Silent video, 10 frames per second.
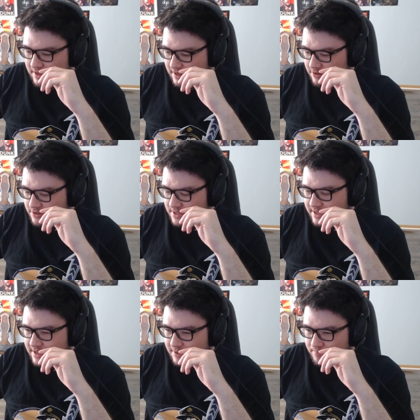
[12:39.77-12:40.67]
It was
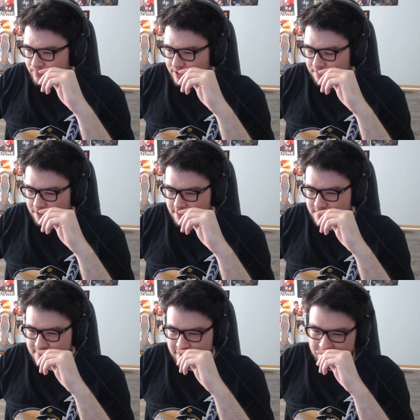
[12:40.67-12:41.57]
like the
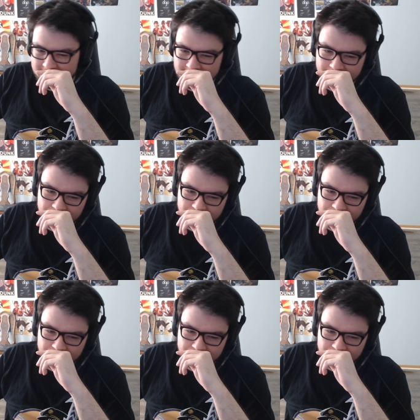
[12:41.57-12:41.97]
first day,